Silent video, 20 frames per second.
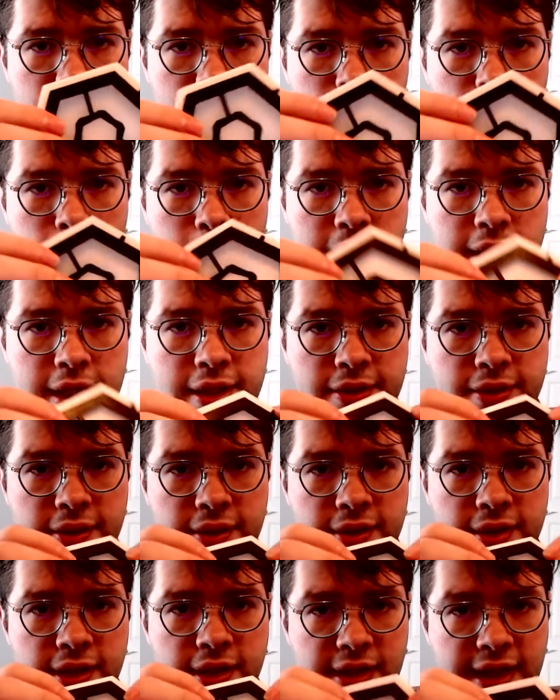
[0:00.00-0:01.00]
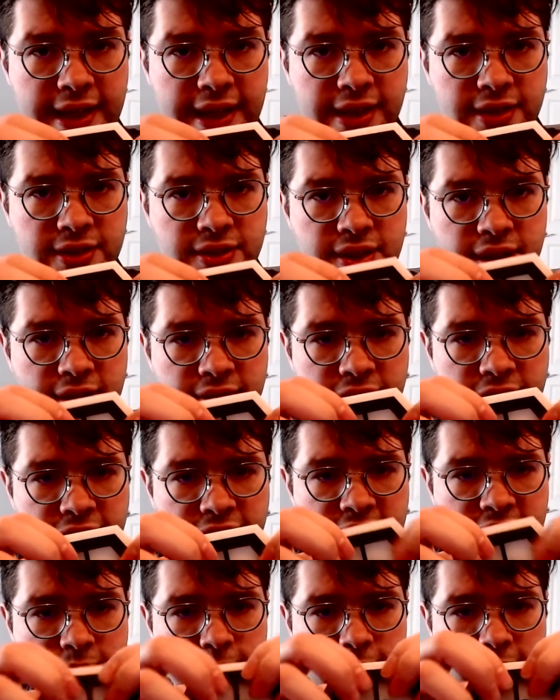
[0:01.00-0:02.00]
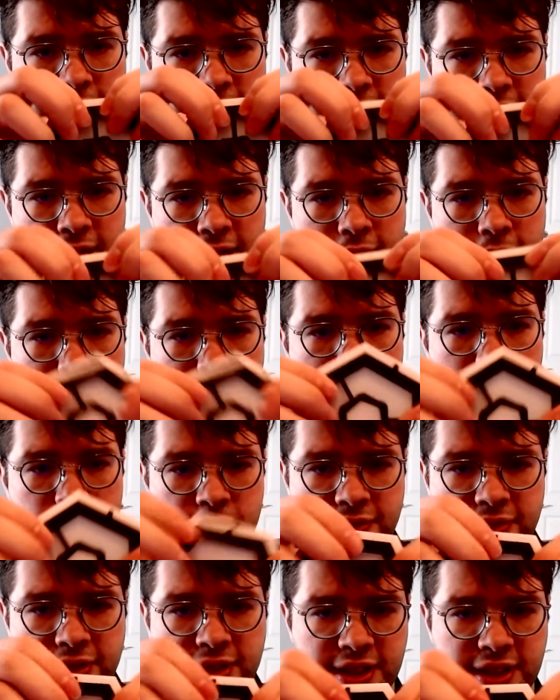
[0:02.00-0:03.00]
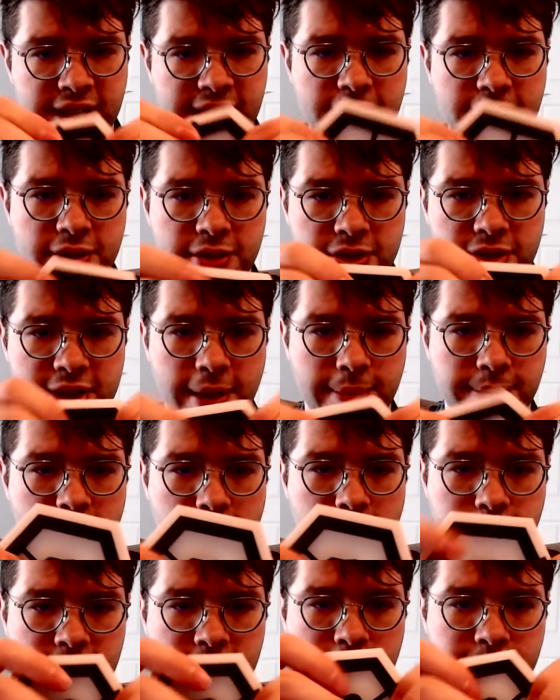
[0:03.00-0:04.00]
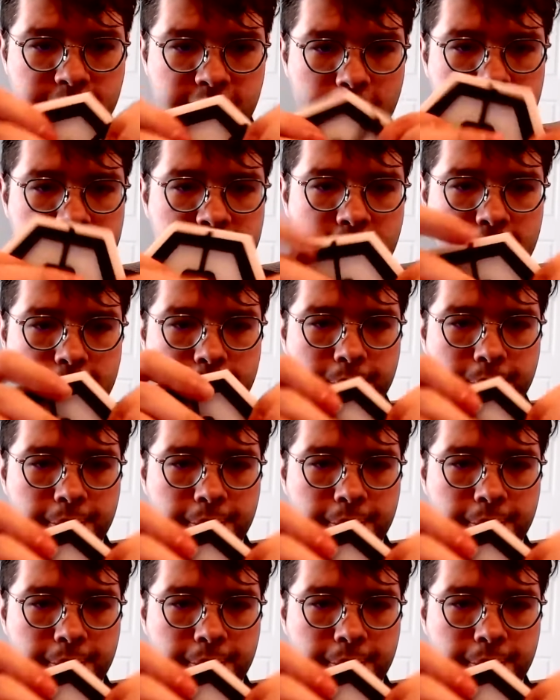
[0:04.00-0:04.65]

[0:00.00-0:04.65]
with the legs of the faceplate and push everything together, snap, snap, snap, snap, snap.